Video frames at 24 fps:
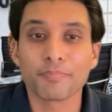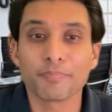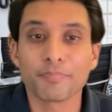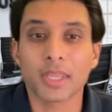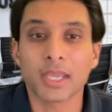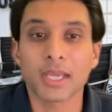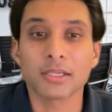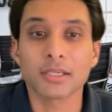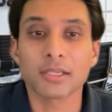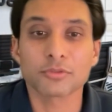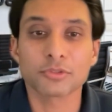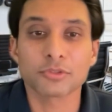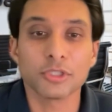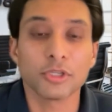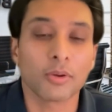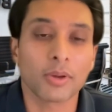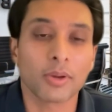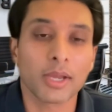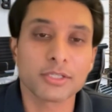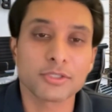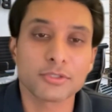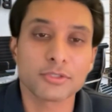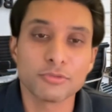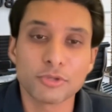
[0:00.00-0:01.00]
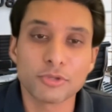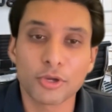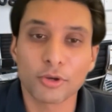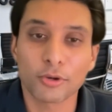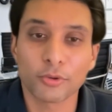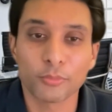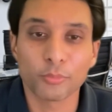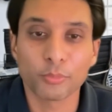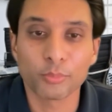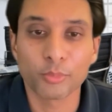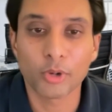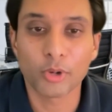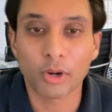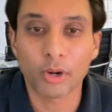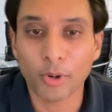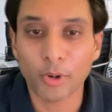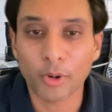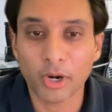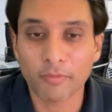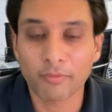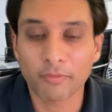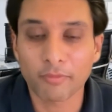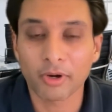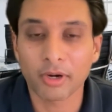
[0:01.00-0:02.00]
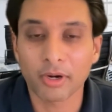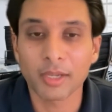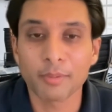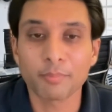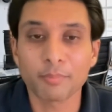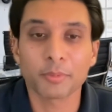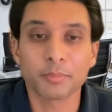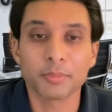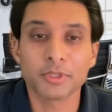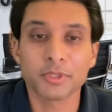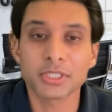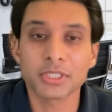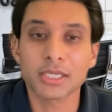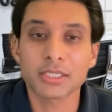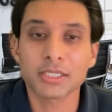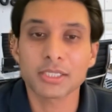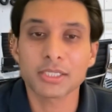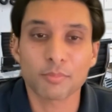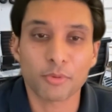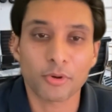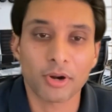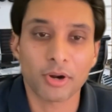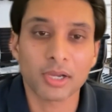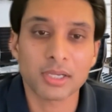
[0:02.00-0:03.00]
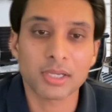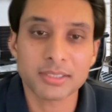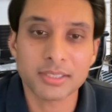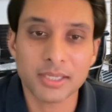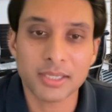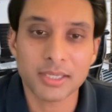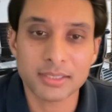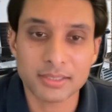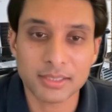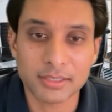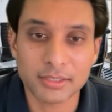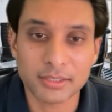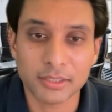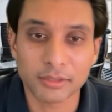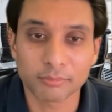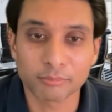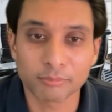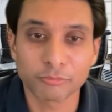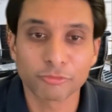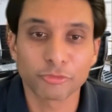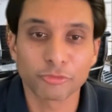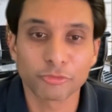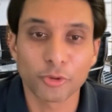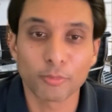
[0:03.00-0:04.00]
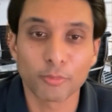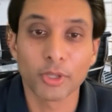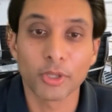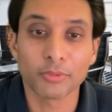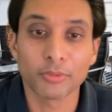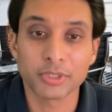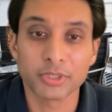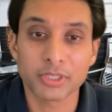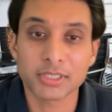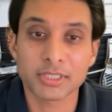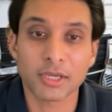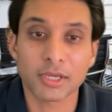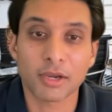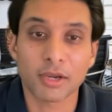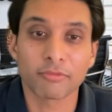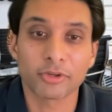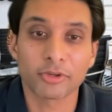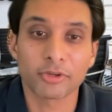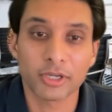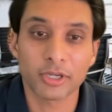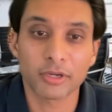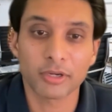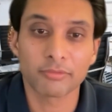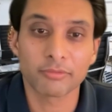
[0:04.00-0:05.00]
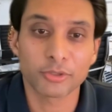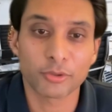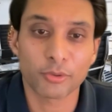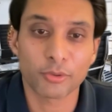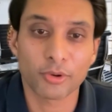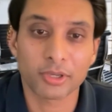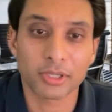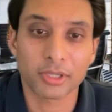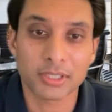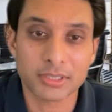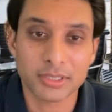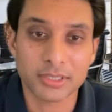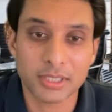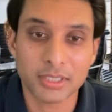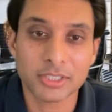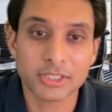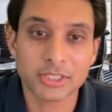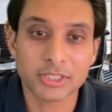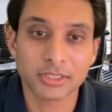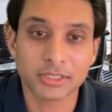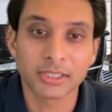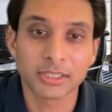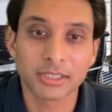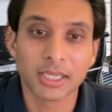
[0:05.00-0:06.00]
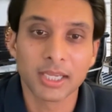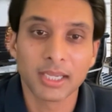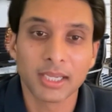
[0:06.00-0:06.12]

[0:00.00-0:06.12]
as you know, part of our implementation process is a full-blown discovery of your organization,